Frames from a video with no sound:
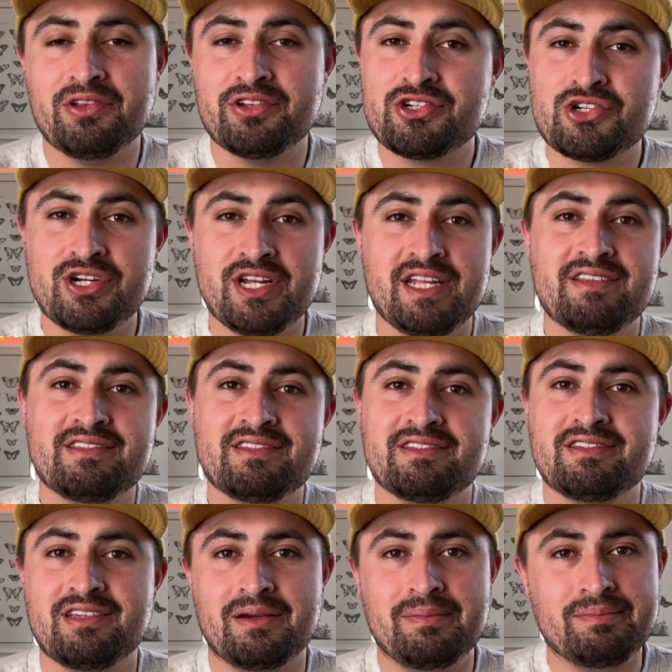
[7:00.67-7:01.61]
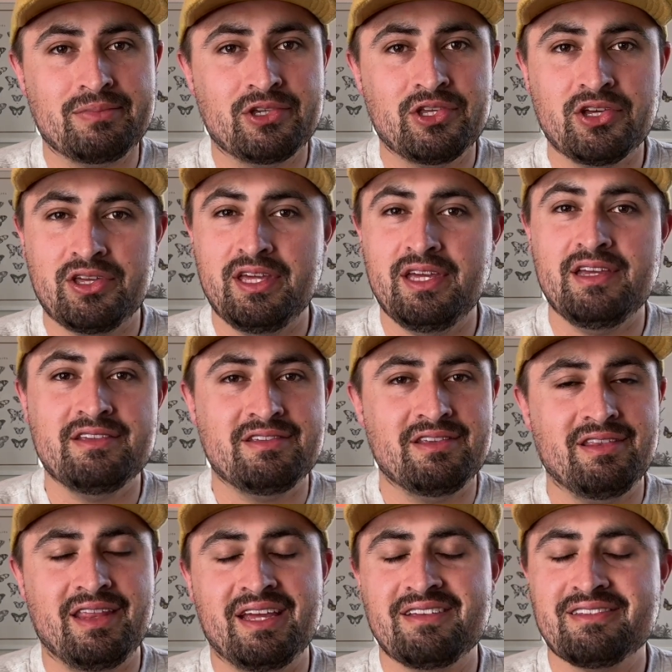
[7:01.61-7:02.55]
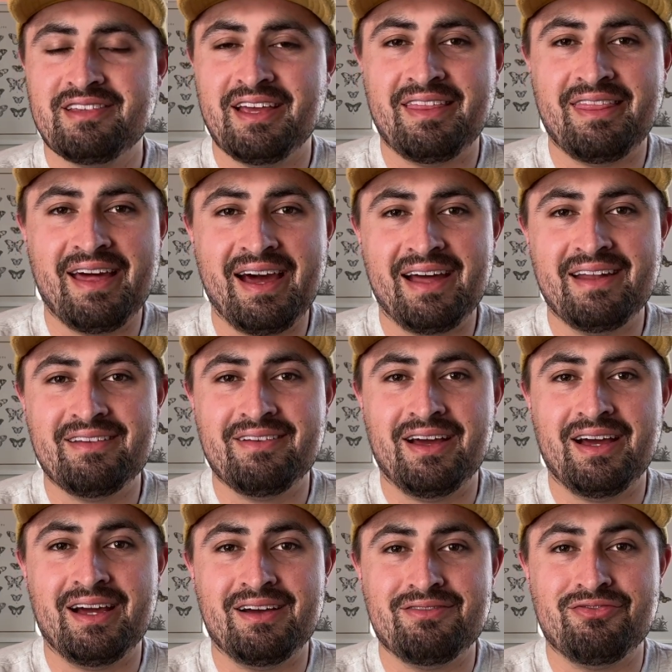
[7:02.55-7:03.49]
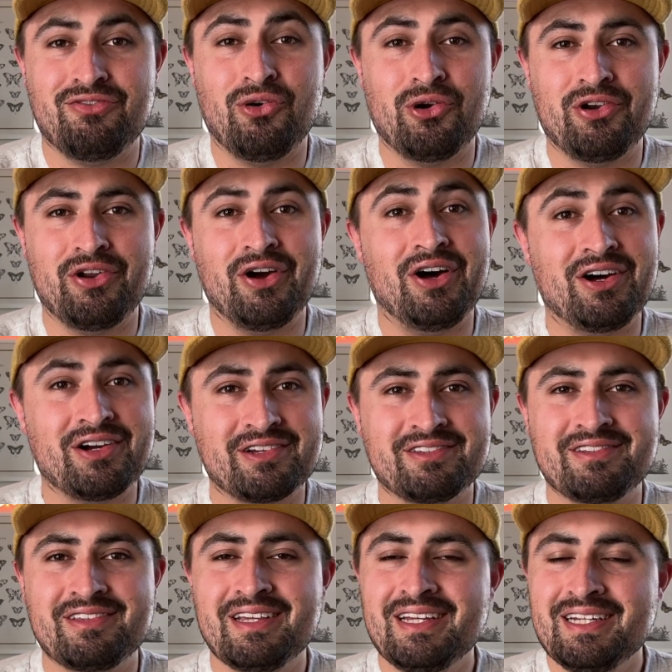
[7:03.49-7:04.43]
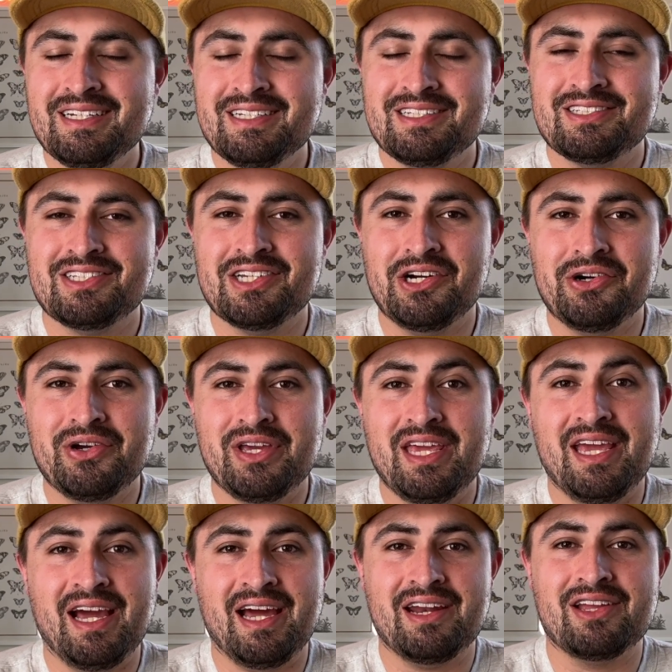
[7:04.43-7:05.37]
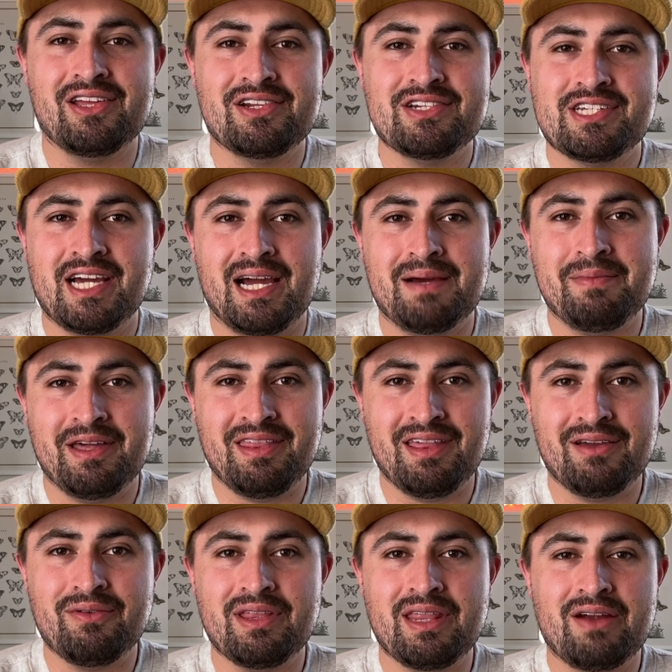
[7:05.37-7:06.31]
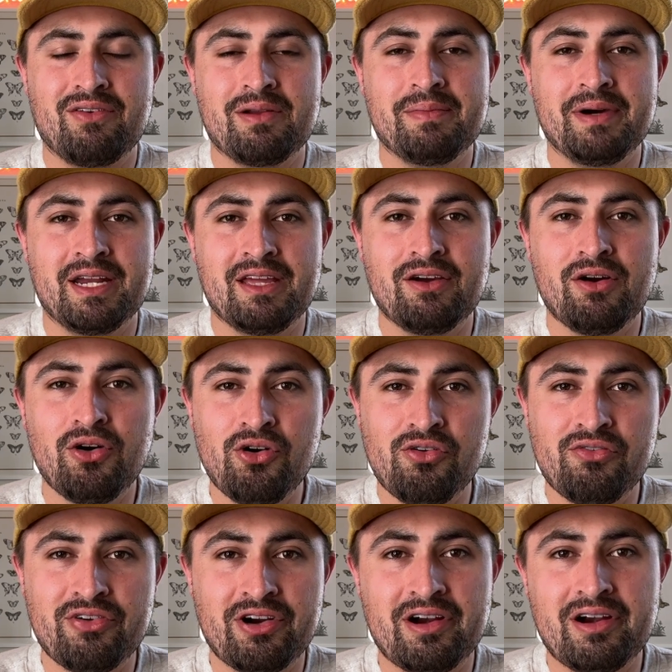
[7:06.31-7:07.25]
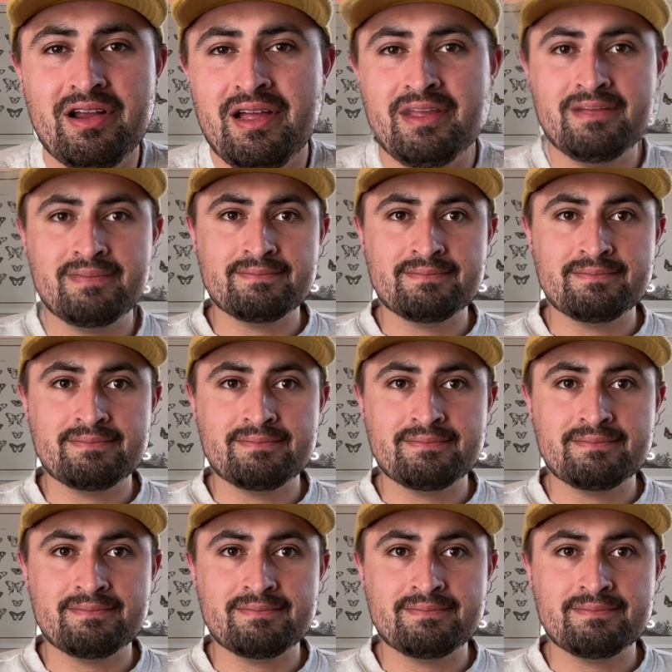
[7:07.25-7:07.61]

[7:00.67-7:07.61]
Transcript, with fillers: of treats, some cookies and things like that uh, for dogs. So he had a good time, I think, with everybody over.